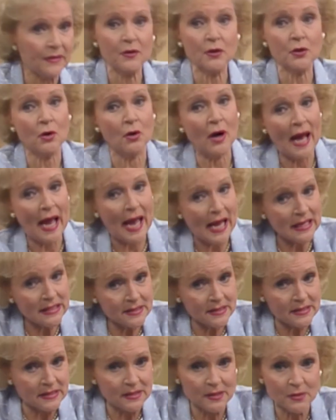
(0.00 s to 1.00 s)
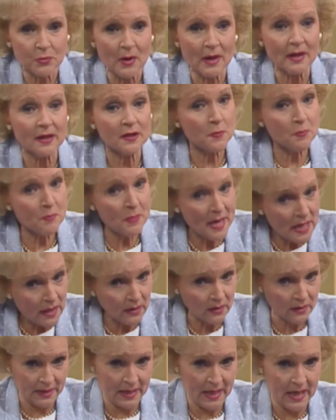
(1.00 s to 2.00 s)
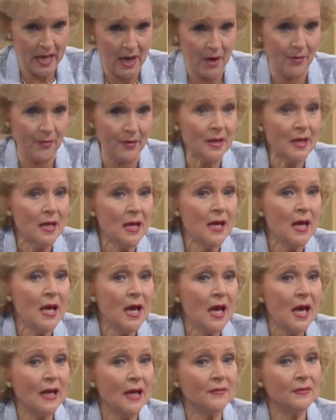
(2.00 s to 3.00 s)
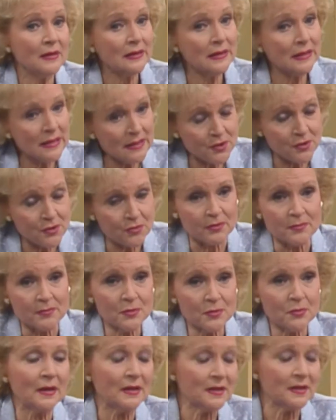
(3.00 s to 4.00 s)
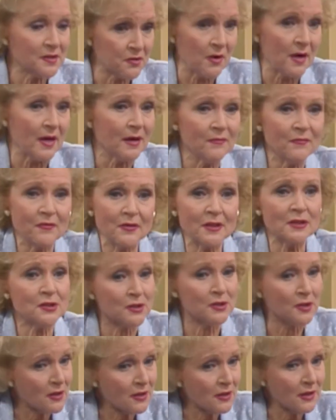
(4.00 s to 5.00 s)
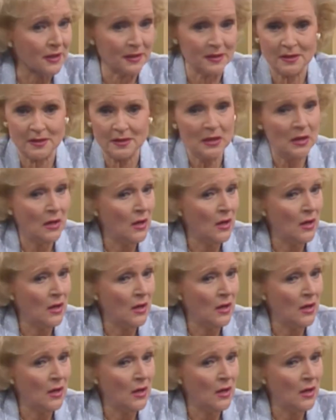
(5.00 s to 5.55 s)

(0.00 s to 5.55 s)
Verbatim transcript: The Johansons wanted to pickle the herring, and the Lindstroms wanted to train them for the circus.